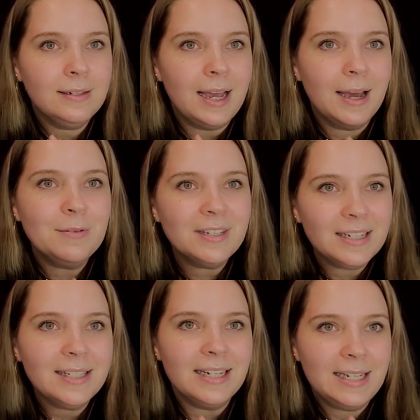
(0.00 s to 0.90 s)
I was
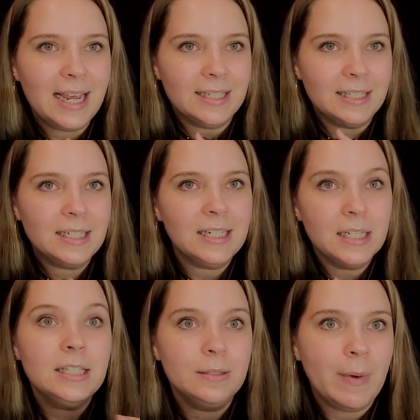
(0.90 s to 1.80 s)
gonna say taste,
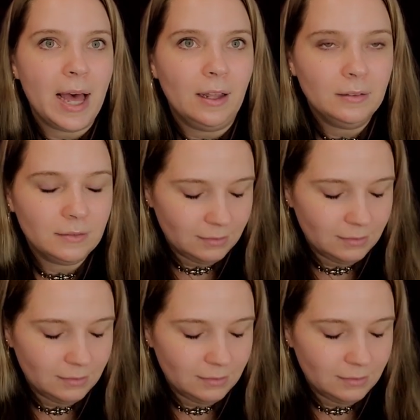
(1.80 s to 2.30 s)
smell,